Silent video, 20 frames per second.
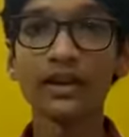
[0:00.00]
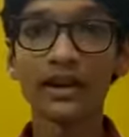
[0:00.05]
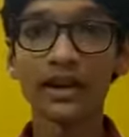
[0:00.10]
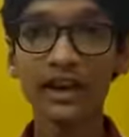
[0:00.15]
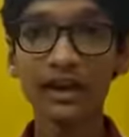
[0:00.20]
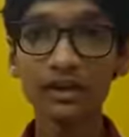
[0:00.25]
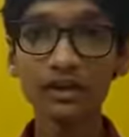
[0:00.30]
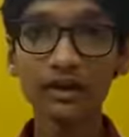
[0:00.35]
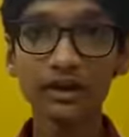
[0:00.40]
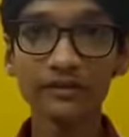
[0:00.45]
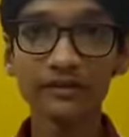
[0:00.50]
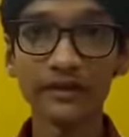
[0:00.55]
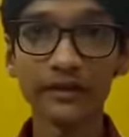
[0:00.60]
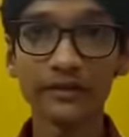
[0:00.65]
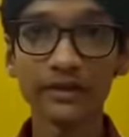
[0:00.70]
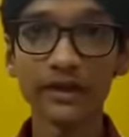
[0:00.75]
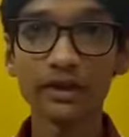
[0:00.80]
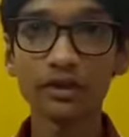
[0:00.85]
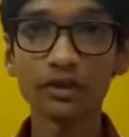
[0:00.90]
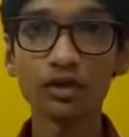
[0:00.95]
Hello
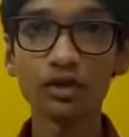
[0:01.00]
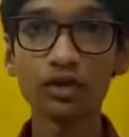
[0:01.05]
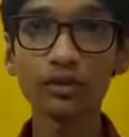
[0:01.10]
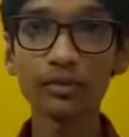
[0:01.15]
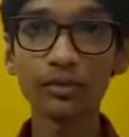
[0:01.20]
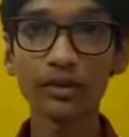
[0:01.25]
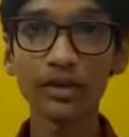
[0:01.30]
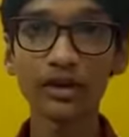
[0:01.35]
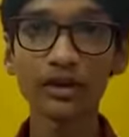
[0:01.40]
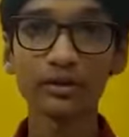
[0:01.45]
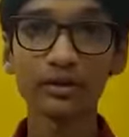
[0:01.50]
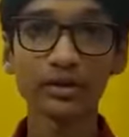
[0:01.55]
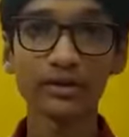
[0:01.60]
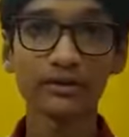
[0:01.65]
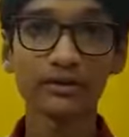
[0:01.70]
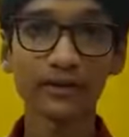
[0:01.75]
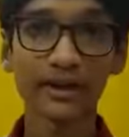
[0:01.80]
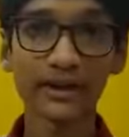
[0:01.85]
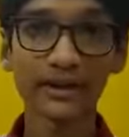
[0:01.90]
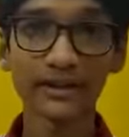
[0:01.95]
everyone, hope you are doing
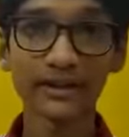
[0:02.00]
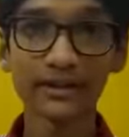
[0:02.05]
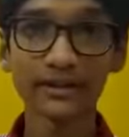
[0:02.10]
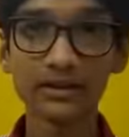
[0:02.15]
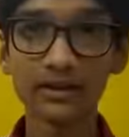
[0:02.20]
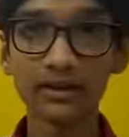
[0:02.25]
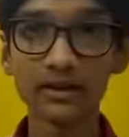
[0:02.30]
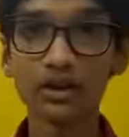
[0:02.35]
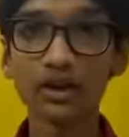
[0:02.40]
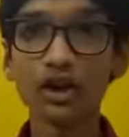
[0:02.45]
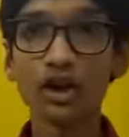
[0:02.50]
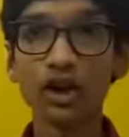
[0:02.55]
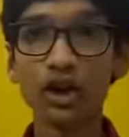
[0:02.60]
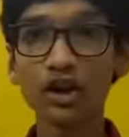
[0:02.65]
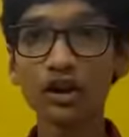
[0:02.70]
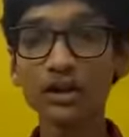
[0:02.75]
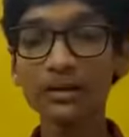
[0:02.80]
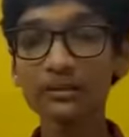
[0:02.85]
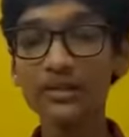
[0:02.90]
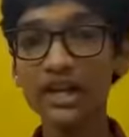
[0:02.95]
fine.
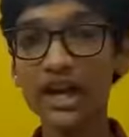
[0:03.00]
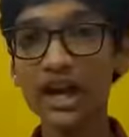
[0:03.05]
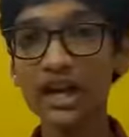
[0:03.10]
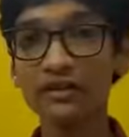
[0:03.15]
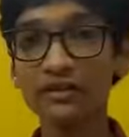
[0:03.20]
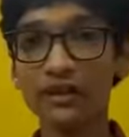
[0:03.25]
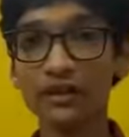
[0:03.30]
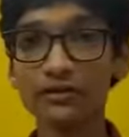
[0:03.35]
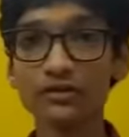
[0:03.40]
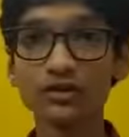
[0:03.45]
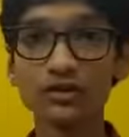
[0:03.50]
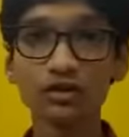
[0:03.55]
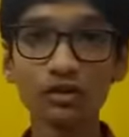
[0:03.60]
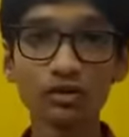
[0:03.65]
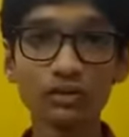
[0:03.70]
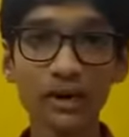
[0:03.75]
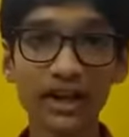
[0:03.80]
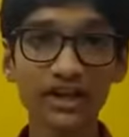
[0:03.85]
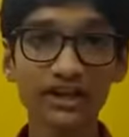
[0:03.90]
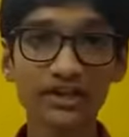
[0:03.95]
On the behalf of
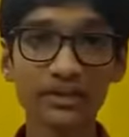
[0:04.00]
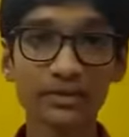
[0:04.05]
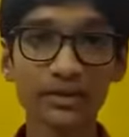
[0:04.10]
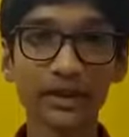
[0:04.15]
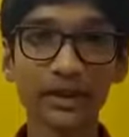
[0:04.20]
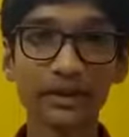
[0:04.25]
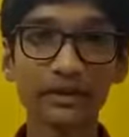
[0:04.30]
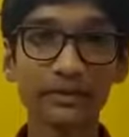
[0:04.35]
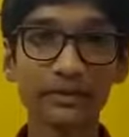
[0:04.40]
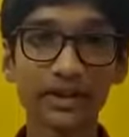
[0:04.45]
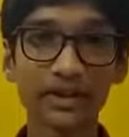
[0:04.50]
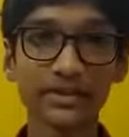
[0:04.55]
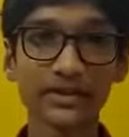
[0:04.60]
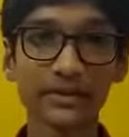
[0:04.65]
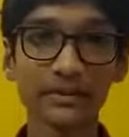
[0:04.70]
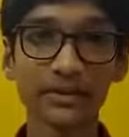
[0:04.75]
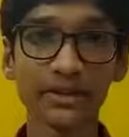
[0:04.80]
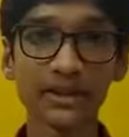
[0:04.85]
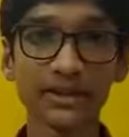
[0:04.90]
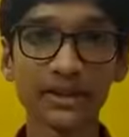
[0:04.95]
school management,
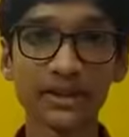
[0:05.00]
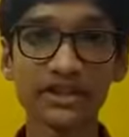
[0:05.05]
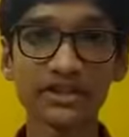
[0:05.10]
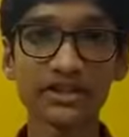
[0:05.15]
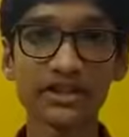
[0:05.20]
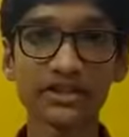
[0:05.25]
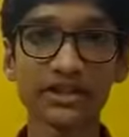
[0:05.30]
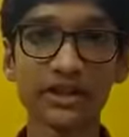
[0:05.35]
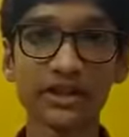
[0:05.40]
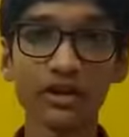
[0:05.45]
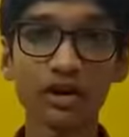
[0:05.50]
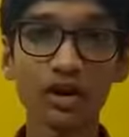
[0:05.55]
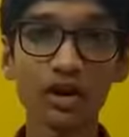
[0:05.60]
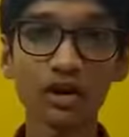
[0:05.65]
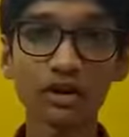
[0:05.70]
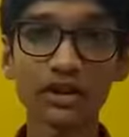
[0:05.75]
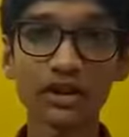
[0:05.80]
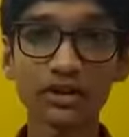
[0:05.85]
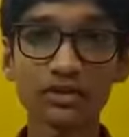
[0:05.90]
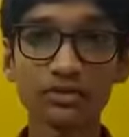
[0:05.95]
principal, teachers and
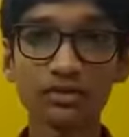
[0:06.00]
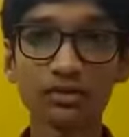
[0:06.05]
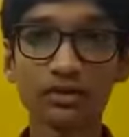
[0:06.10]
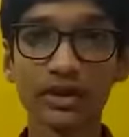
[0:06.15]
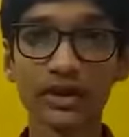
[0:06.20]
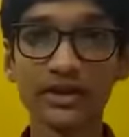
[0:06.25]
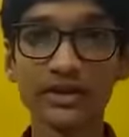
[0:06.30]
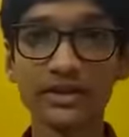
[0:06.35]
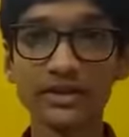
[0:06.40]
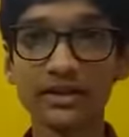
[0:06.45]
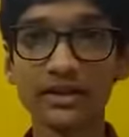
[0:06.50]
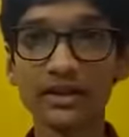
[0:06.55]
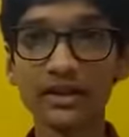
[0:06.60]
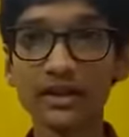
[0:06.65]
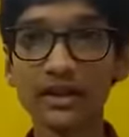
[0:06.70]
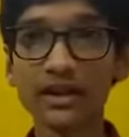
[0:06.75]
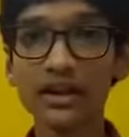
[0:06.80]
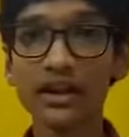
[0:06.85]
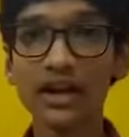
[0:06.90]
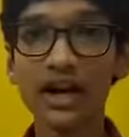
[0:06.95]
all the students,
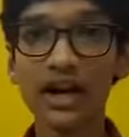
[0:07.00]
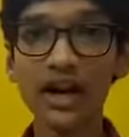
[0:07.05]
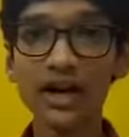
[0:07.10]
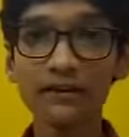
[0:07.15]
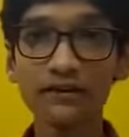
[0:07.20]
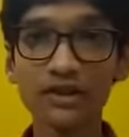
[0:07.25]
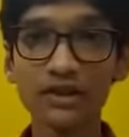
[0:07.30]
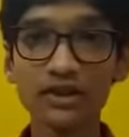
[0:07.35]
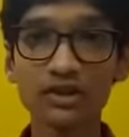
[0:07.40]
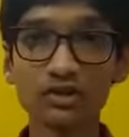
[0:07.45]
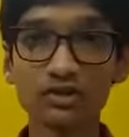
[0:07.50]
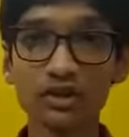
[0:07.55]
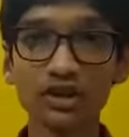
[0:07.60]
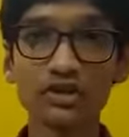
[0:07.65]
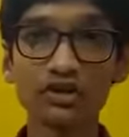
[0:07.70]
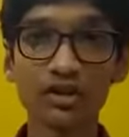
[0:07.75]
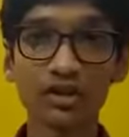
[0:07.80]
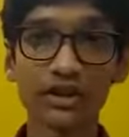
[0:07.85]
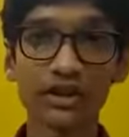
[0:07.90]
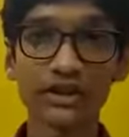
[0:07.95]
I wish you a
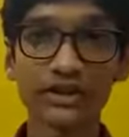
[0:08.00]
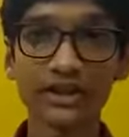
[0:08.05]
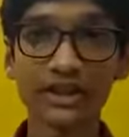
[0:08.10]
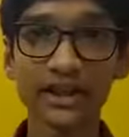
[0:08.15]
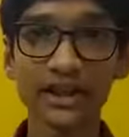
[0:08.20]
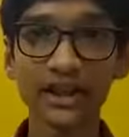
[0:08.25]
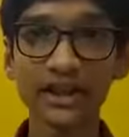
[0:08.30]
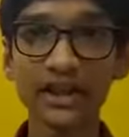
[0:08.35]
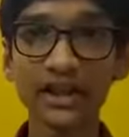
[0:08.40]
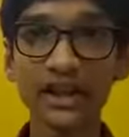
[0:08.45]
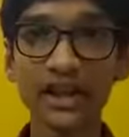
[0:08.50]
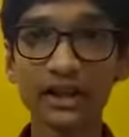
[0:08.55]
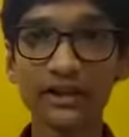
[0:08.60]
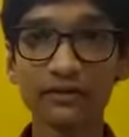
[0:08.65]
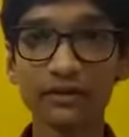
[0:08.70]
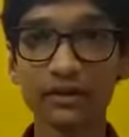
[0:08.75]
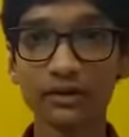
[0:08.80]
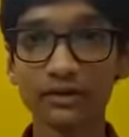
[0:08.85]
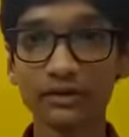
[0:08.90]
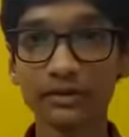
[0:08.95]
joyous and
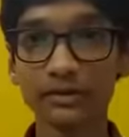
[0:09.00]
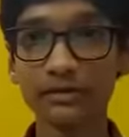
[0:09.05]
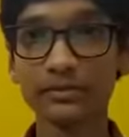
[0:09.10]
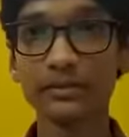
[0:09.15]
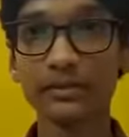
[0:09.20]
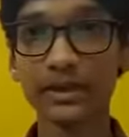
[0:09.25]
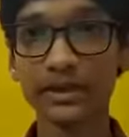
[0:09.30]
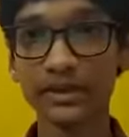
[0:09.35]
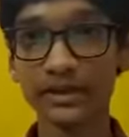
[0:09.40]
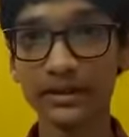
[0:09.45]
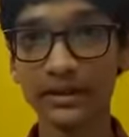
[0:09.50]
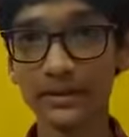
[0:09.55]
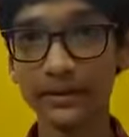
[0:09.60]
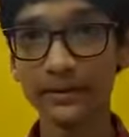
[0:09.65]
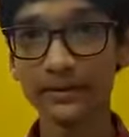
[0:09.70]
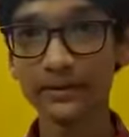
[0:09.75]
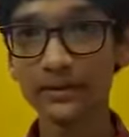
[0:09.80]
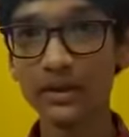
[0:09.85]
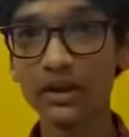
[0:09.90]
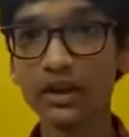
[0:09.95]
delightful birthday.
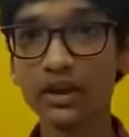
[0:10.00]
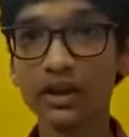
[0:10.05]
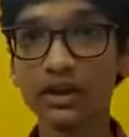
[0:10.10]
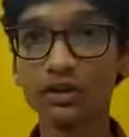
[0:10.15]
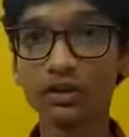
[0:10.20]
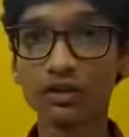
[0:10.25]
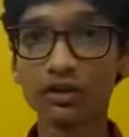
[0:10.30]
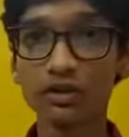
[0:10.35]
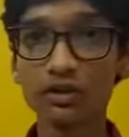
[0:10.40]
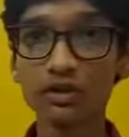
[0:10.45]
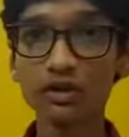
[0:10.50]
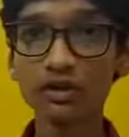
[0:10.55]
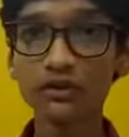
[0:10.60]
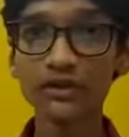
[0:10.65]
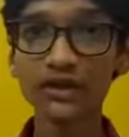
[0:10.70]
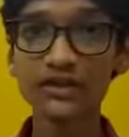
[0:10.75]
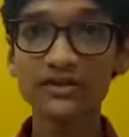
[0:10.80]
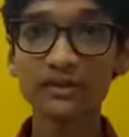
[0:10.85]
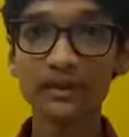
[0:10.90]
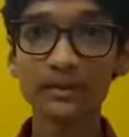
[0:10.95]
Do you know
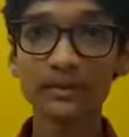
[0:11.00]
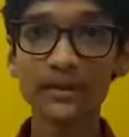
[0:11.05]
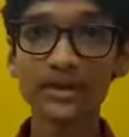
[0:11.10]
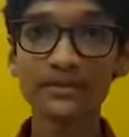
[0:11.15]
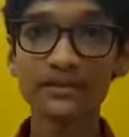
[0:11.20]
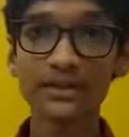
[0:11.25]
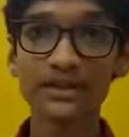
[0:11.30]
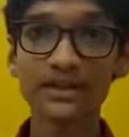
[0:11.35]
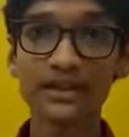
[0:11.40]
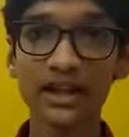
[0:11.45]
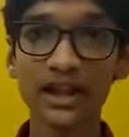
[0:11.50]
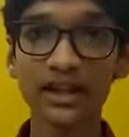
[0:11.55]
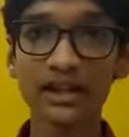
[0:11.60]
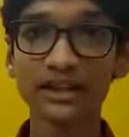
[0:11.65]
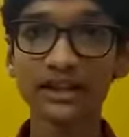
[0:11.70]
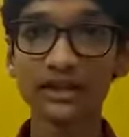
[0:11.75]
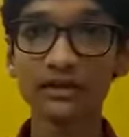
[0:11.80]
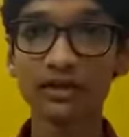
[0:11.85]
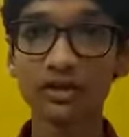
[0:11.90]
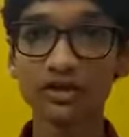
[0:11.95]
which famous
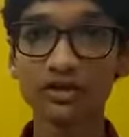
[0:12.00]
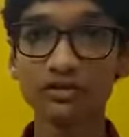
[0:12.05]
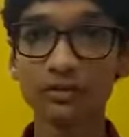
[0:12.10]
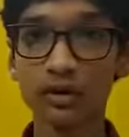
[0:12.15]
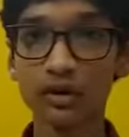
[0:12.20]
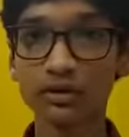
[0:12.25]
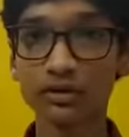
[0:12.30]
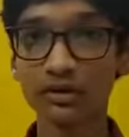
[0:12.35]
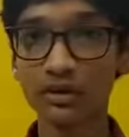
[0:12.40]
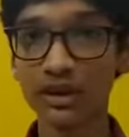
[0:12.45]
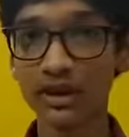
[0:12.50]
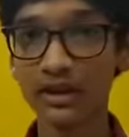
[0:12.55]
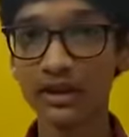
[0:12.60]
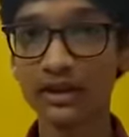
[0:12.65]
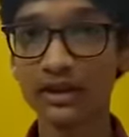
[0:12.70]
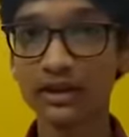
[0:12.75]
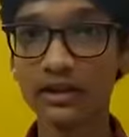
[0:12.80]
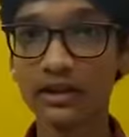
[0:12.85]
personality was born today?